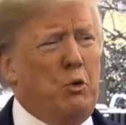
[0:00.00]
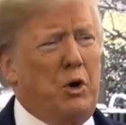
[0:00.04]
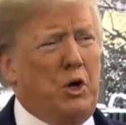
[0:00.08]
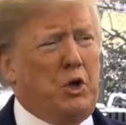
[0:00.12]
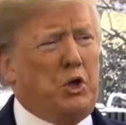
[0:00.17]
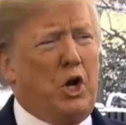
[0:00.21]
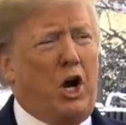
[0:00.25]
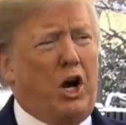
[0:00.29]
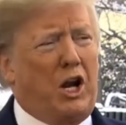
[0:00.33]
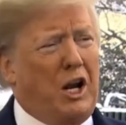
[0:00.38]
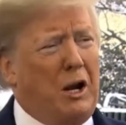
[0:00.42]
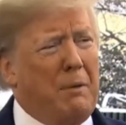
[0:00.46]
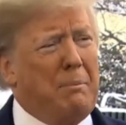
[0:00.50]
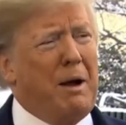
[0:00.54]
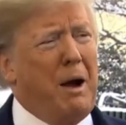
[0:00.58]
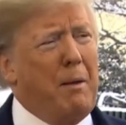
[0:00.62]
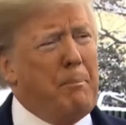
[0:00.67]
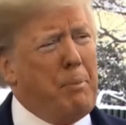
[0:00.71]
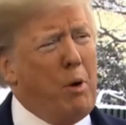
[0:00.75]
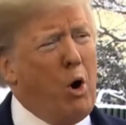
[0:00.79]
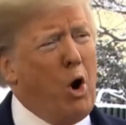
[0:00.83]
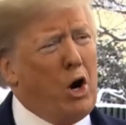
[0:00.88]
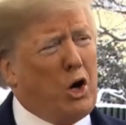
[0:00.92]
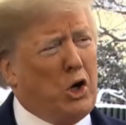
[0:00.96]
We're talking
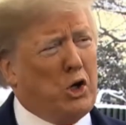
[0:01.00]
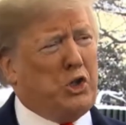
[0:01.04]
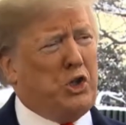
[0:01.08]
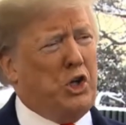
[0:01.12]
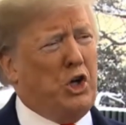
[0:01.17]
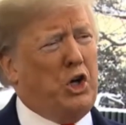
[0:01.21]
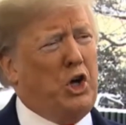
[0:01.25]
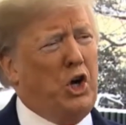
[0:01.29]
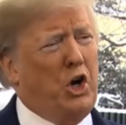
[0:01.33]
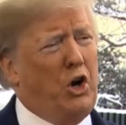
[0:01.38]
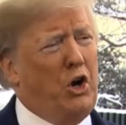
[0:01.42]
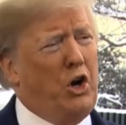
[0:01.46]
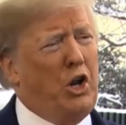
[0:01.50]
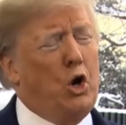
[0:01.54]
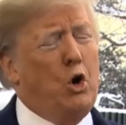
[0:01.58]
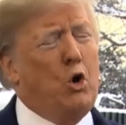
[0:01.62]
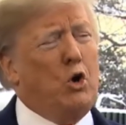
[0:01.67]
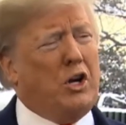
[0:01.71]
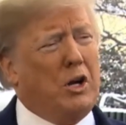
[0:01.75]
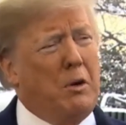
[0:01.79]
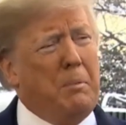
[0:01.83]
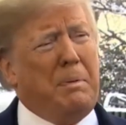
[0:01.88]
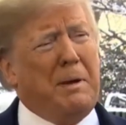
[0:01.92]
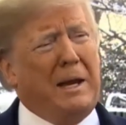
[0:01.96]
about border security. Who
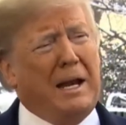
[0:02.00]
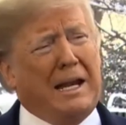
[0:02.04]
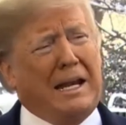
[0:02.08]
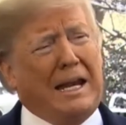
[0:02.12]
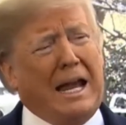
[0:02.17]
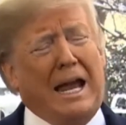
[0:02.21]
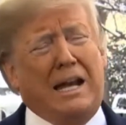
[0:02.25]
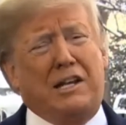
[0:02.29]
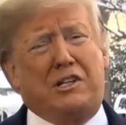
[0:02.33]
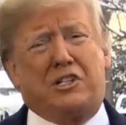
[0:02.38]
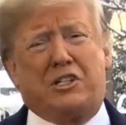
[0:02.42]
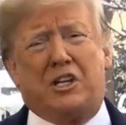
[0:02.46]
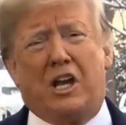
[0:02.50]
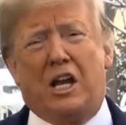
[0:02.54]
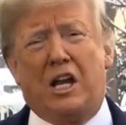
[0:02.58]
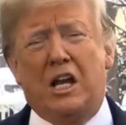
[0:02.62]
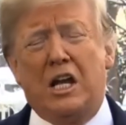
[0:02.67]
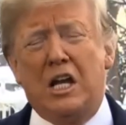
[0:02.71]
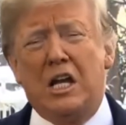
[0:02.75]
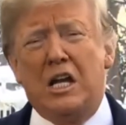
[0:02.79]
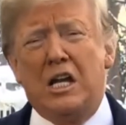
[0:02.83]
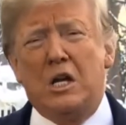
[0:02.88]
can be against it?